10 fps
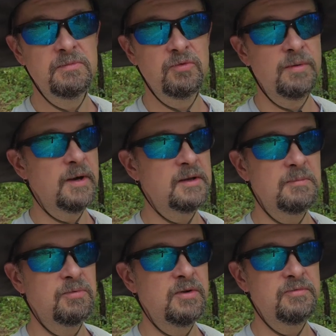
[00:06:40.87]
3-bet
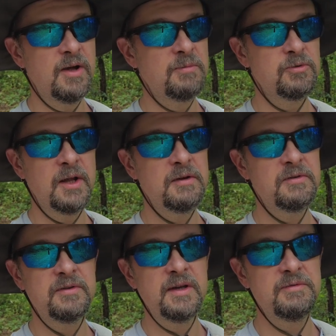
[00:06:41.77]
them pre-flop
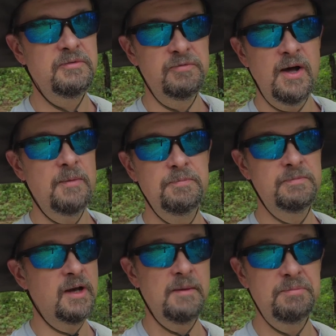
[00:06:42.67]
relentlessly. If you flop
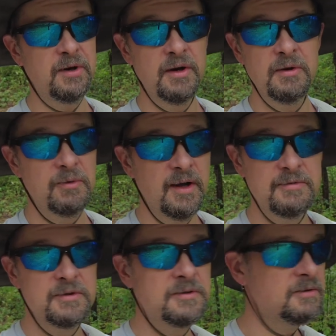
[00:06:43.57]
top pair or
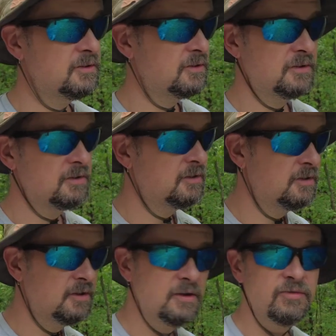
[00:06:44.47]
whatever,
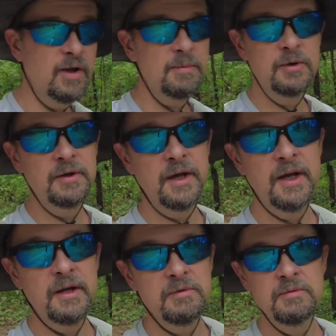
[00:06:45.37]
you flop a good
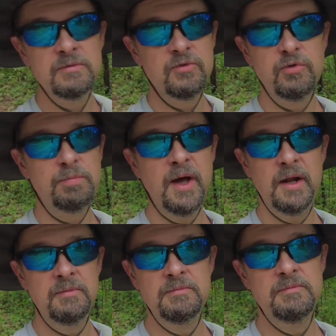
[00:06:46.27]
hand, just
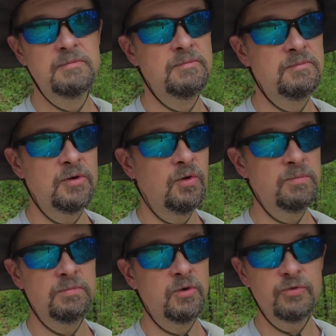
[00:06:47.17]
bet.
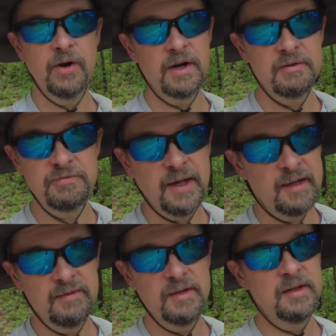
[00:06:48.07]
Don't try to get
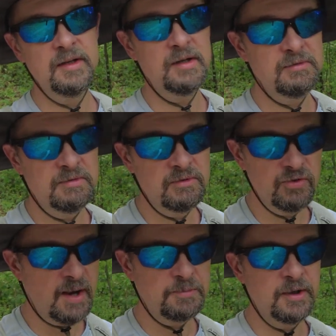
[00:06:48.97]
fancy and
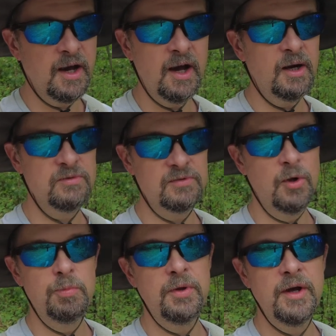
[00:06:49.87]
trap the guy or
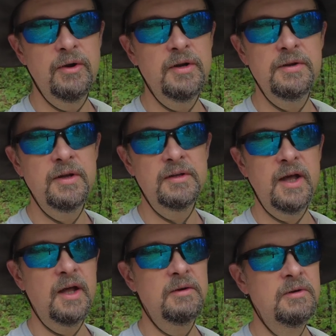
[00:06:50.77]
slow play or anything like
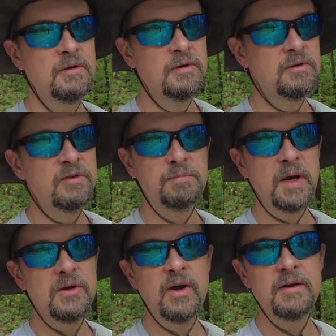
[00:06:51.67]
that. Just
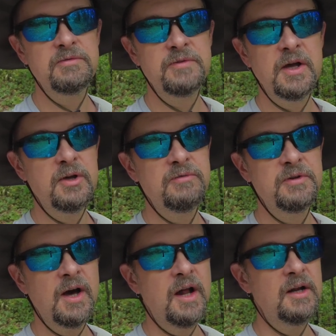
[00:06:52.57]
bet your hand for value if
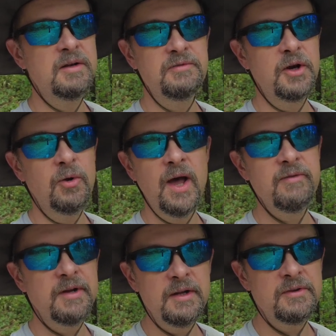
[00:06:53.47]
you got it. If you don't
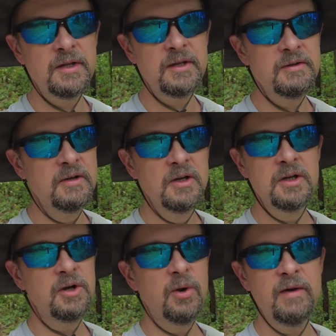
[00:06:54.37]
have anything,
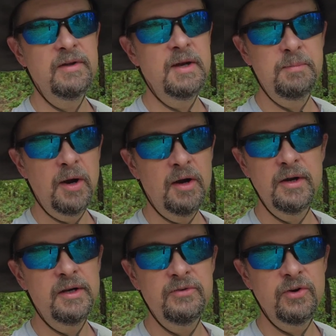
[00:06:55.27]
you don't have any pair,
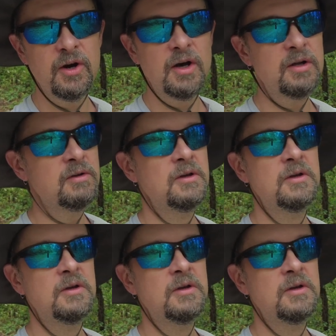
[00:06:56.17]
any draw,